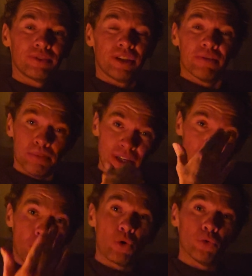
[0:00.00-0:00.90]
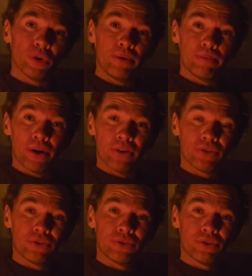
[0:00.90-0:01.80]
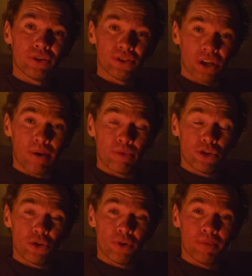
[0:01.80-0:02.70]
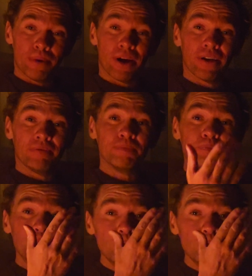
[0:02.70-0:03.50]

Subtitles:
Give me your rebirth as I'm showing mine.